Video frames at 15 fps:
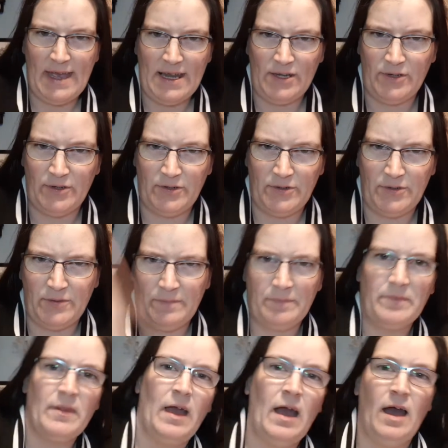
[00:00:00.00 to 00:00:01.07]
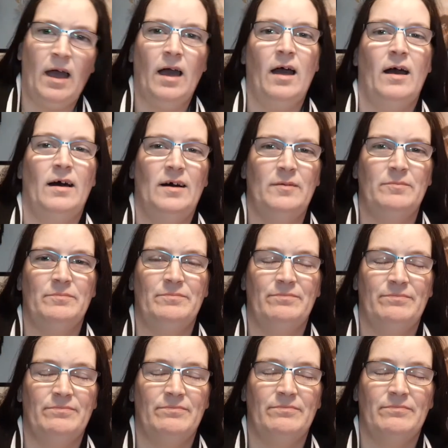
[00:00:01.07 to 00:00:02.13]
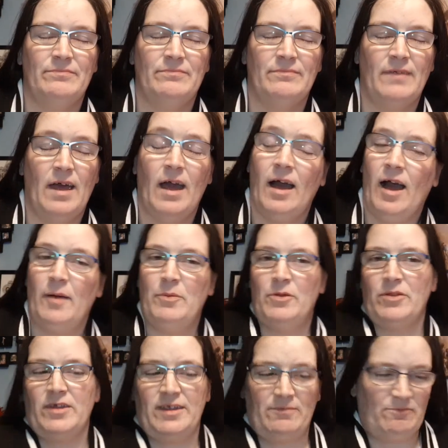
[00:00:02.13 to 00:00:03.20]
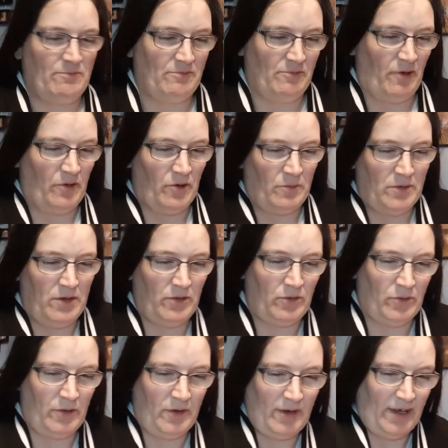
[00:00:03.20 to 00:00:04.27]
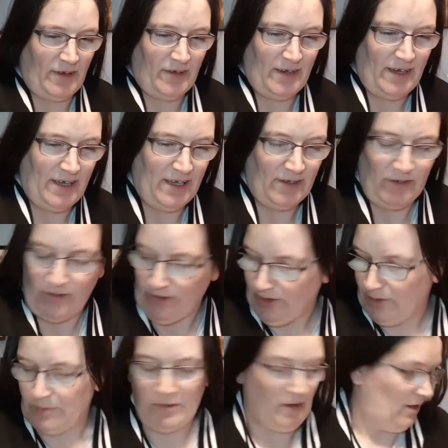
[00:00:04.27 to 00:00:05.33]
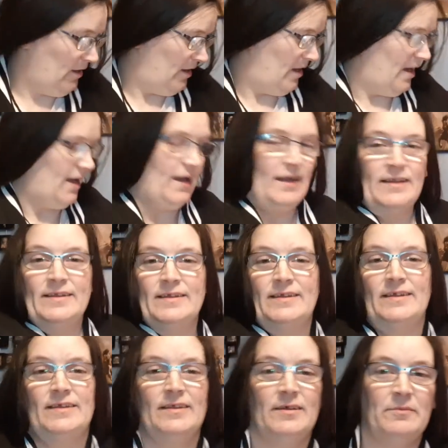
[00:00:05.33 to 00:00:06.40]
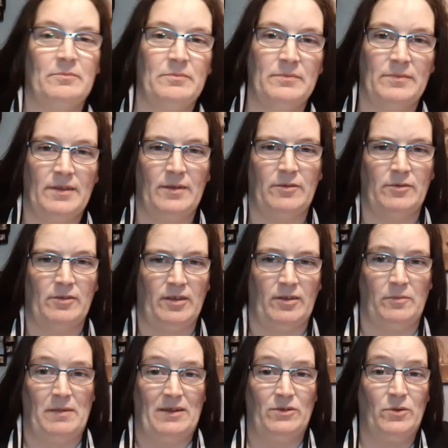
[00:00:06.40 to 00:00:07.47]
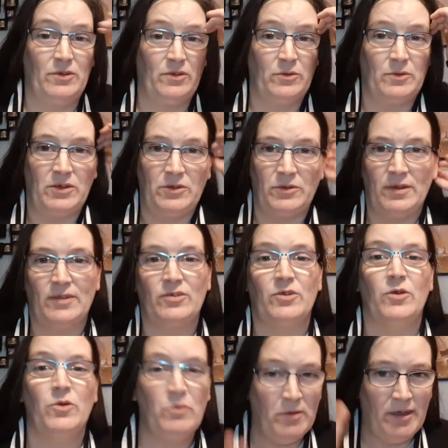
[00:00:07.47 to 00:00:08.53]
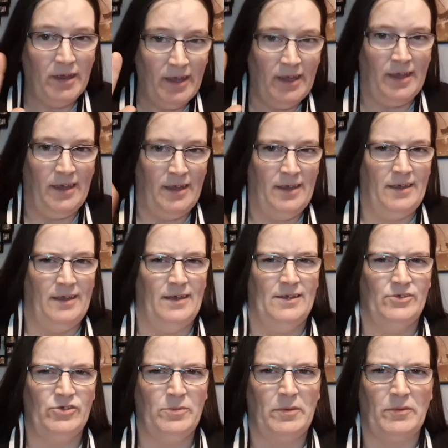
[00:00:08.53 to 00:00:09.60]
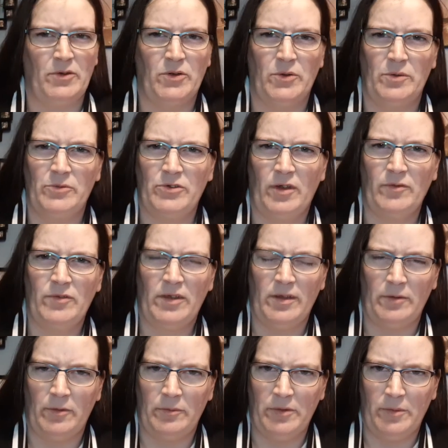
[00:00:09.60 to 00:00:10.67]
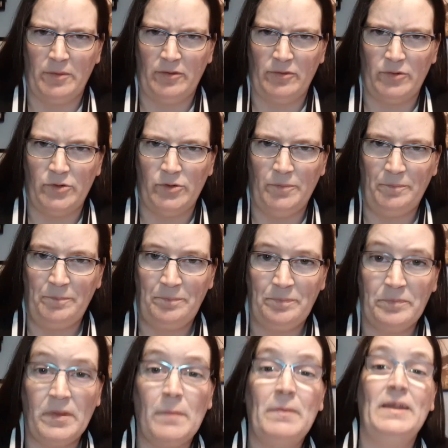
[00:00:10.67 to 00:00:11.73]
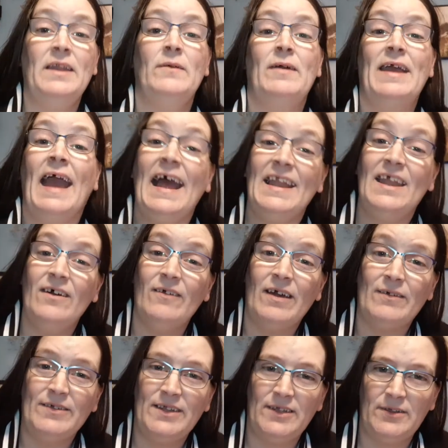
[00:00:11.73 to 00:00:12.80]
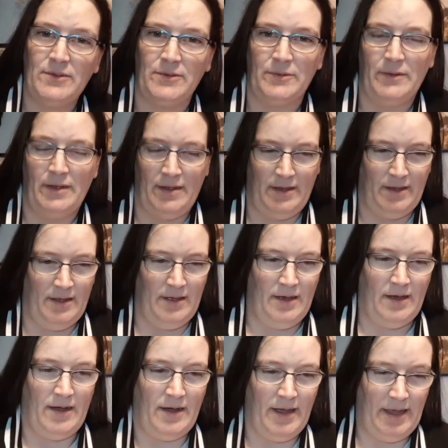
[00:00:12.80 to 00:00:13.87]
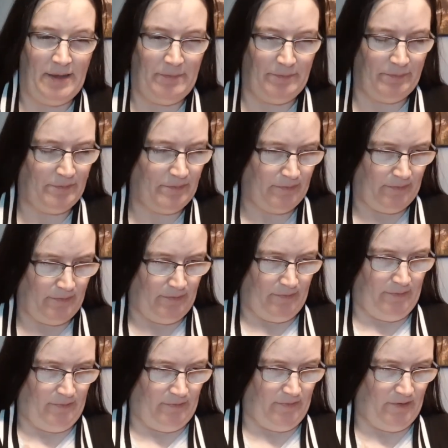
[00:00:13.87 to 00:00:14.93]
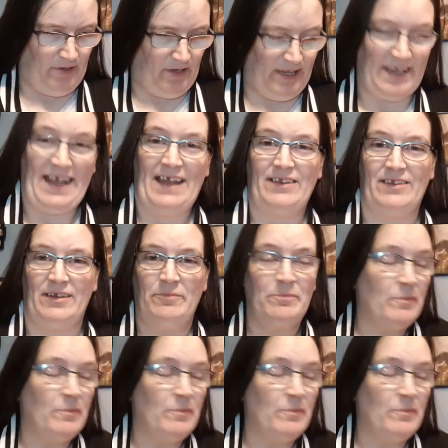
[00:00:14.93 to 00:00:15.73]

Hello. Um, I put the phone on mute so I don't accidentally get disturbed. And then um, this'll make noises when you do that. So it should be recording. I've done it on mute before. But anyway, hello, how are you? I am slightly gassy.